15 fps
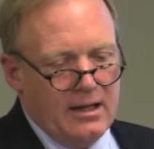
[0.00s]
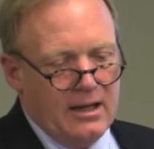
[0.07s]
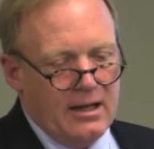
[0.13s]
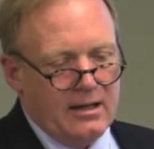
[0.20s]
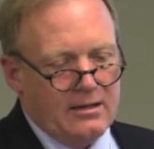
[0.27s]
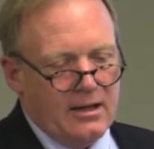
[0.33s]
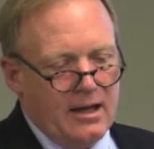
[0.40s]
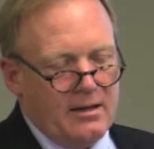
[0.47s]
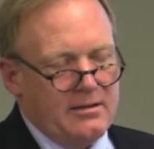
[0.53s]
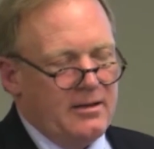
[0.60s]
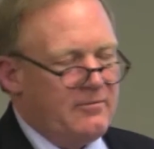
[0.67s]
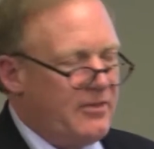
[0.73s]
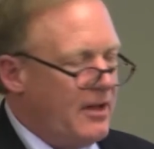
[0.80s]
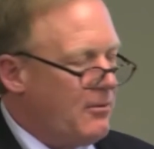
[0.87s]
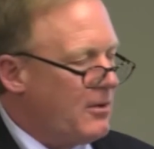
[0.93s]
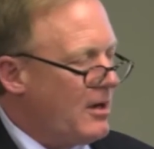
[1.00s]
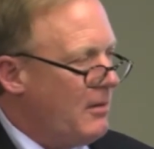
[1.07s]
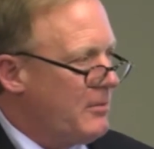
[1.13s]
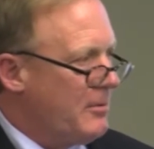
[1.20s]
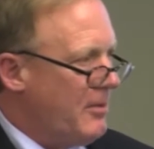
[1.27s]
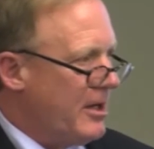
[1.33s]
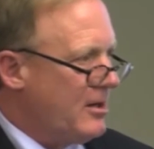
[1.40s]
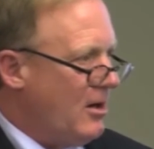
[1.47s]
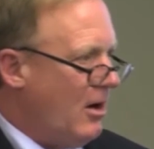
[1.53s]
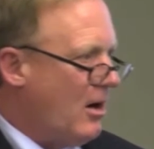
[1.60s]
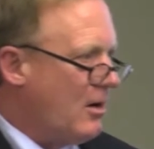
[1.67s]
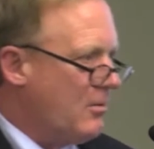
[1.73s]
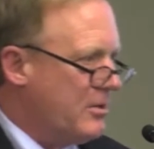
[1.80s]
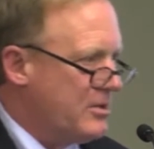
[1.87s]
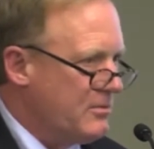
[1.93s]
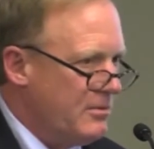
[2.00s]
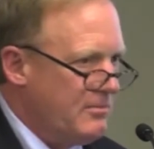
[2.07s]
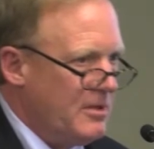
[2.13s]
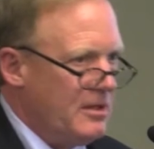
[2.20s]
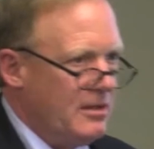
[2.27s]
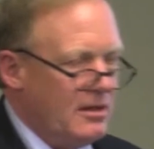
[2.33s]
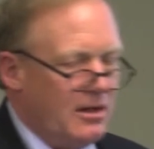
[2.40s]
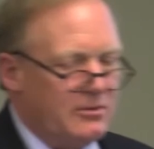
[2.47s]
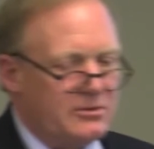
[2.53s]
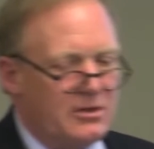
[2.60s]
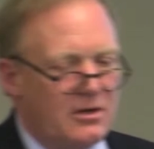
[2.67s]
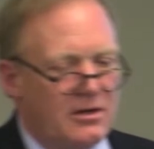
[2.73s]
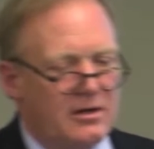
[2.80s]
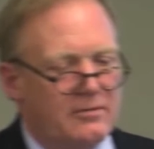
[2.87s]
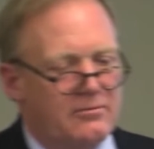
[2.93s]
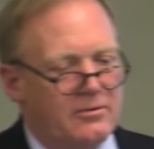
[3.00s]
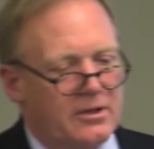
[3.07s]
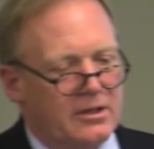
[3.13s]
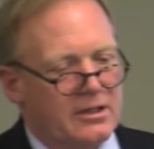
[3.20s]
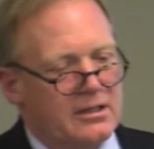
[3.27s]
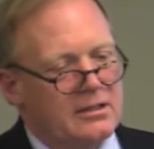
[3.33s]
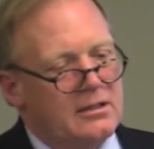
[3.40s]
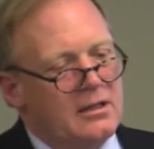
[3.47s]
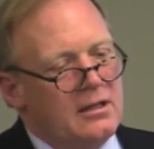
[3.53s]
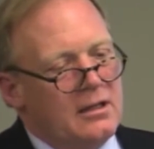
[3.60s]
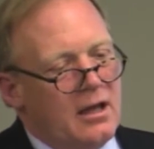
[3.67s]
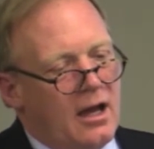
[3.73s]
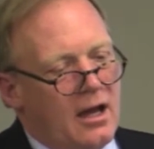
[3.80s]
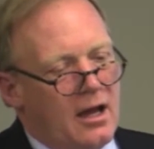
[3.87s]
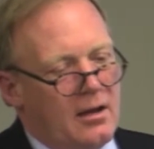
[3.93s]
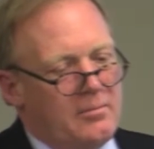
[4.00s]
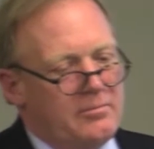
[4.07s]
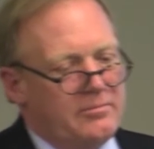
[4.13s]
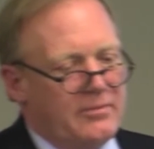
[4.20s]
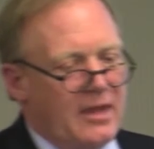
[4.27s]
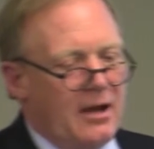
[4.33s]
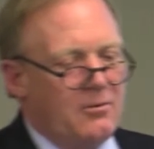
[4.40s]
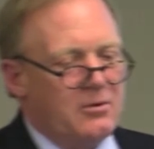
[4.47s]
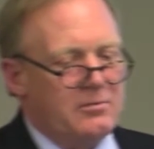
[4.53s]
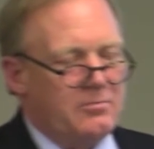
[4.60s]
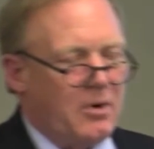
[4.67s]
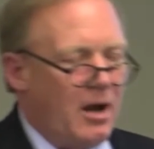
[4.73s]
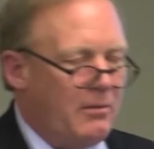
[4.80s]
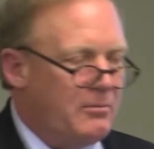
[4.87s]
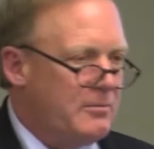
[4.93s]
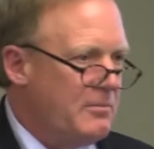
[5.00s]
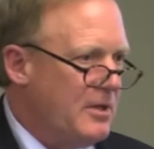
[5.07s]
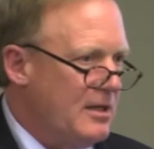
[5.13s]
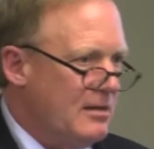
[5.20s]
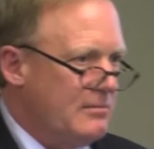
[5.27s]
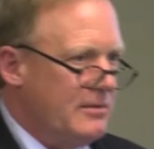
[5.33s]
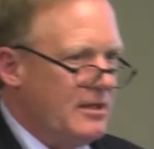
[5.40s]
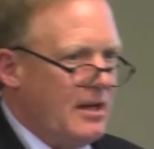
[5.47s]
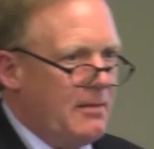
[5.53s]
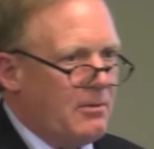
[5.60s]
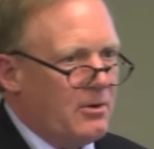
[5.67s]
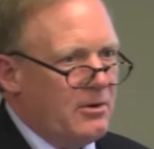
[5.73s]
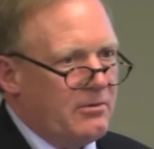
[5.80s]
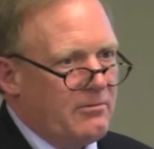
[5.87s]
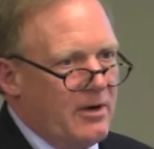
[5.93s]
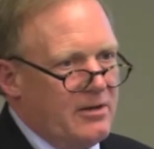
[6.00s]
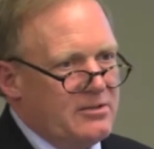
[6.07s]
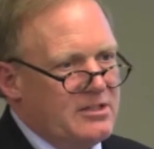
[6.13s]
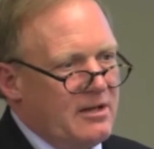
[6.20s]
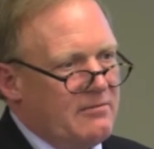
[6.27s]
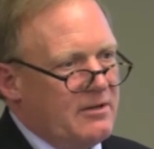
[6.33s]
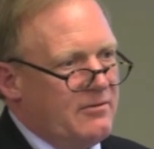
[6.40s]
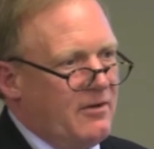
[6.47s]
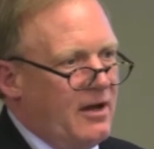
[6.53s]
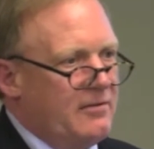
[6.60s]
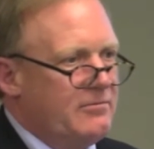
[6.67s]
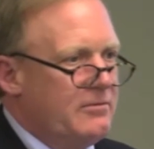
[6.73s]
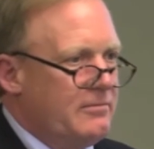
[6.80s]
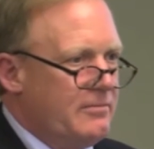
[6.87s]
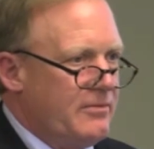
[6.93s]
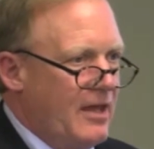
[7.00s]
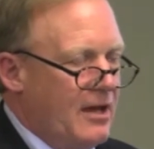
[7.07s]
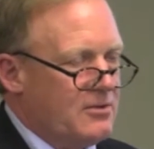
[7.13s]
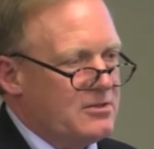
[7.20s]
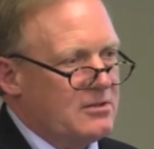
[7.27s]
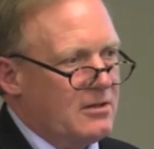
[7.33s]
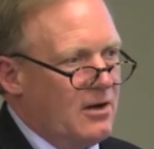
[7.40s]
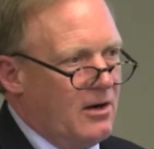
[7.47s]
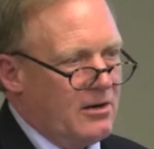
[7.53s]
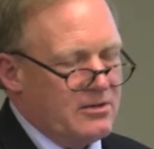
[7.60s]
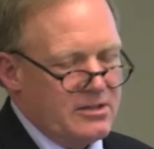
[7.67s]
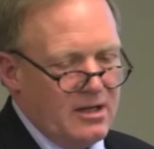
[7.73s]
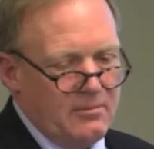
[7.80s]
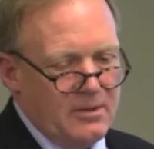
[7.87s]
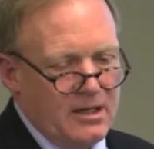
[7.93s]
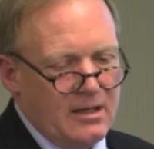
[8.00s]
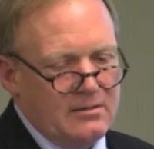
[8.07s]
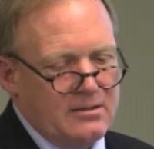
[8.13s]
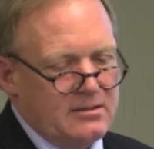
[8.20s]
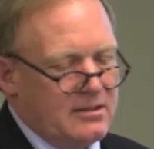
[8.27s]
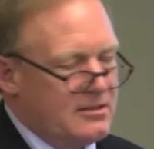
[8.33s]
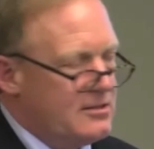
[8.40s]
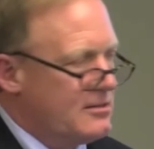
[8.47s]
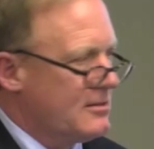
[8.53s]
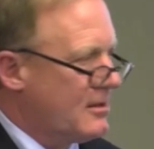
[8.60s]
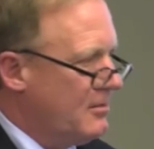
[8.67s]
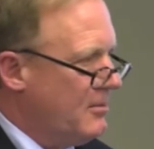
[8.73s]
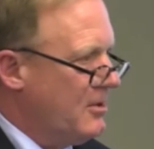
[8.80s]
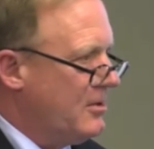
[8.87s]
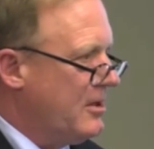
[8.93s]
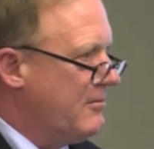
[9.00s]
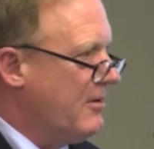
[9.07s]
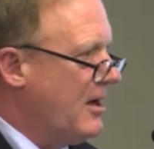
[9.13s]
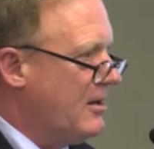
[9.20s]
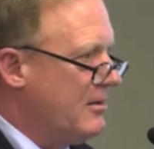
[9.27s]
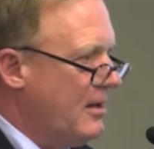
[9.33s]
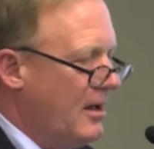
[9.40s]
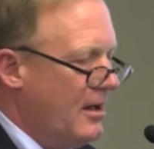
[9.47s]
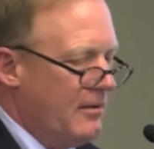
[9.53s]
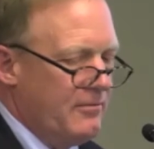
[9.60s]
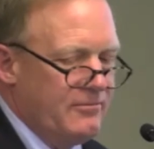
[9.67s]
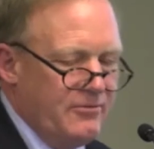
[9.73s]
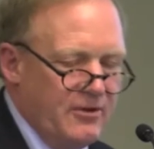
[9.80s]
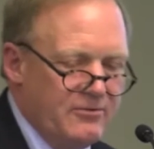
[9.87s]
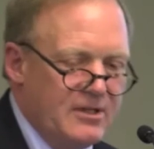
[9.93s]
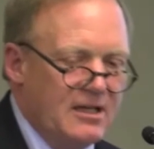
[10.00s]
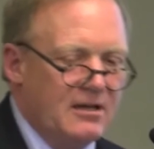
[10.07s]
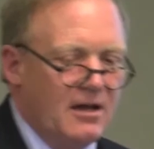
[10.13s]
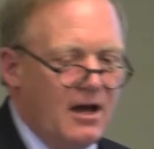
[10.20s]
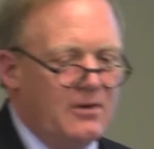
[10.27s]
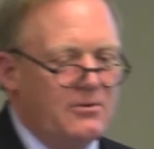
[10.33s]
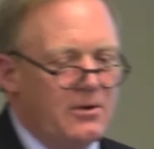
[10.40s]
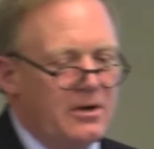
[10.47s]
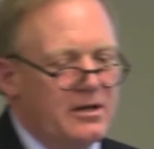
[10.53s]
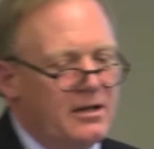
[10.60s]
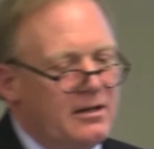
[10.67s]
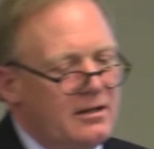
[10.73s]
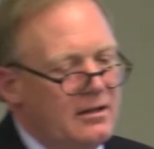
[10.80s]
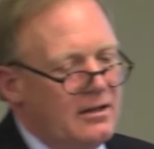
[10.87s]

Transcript: And if they were coming by car, which would be the alternative really, that would probably be in the neighborhood of around 75,000 cars coming in. This is a community of 1,500.